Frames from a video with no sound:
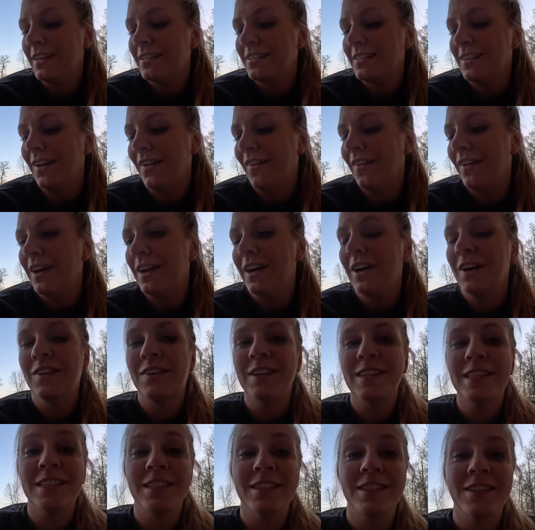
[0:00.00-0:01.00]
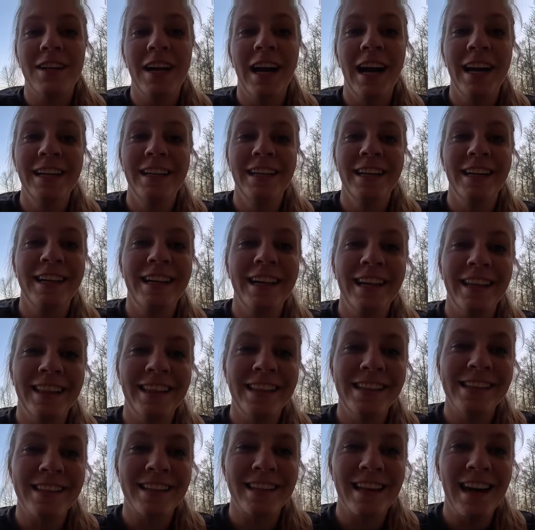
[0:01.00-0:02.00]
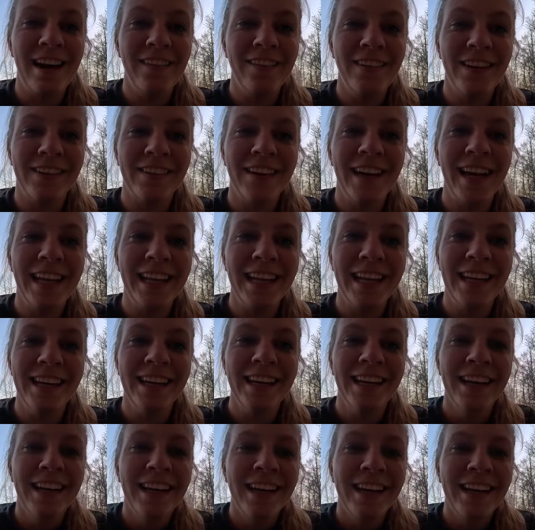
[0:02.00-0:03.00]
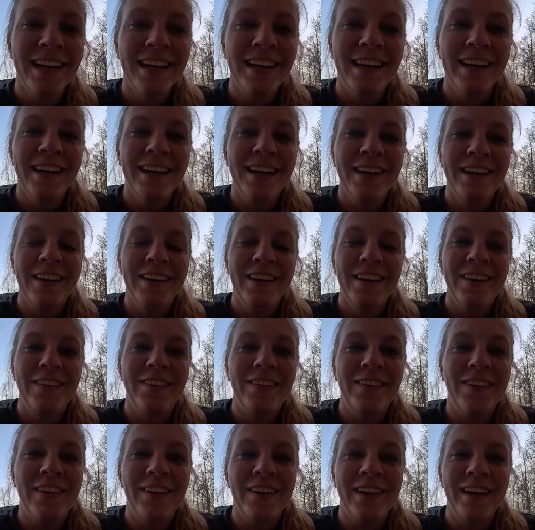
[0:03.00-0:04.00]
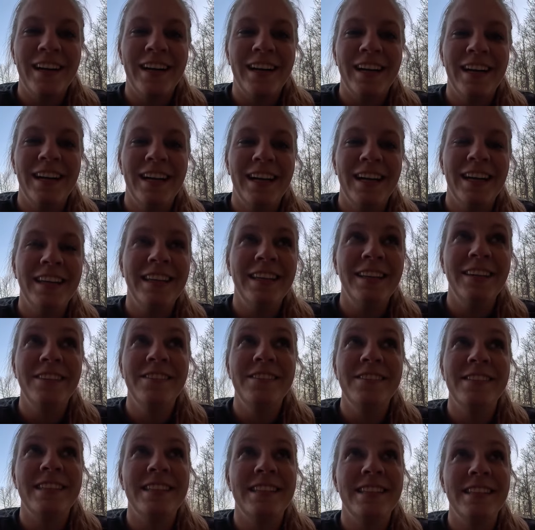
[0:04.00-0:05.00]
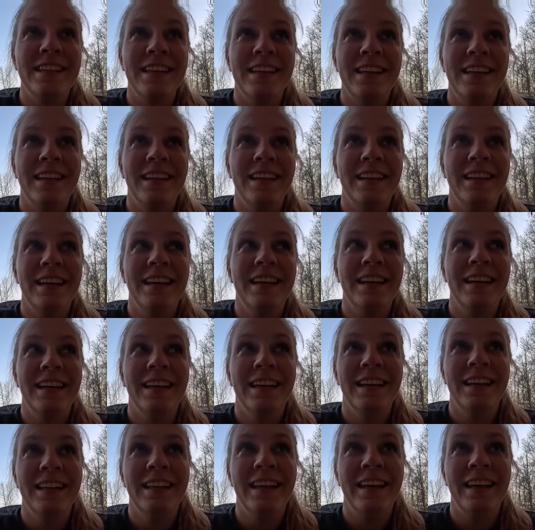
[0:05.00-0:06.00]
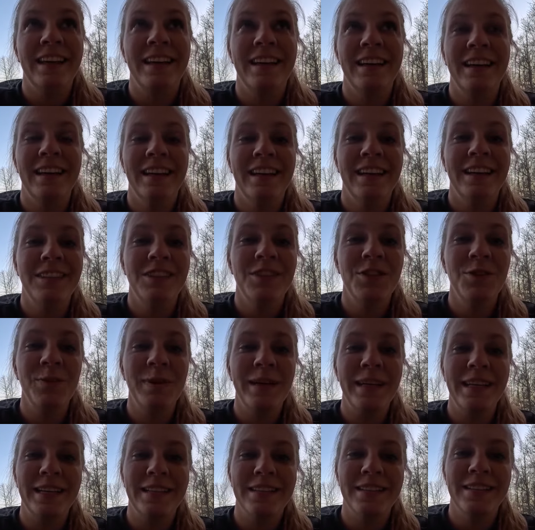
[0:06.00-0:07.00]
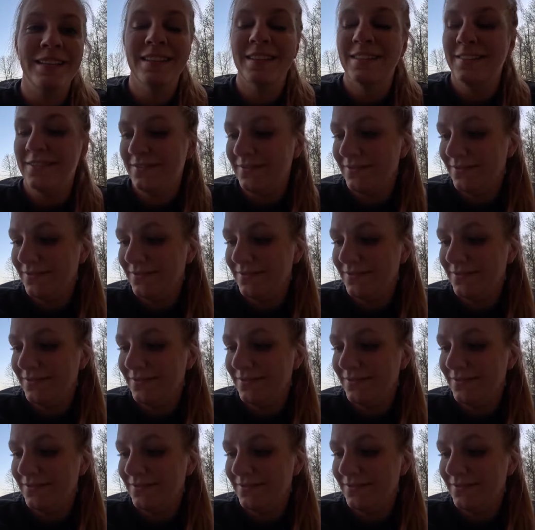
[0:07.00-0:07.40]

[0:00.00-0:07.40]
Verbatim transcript: So we're just trying to get this cabin ready for use in like 2 weeks.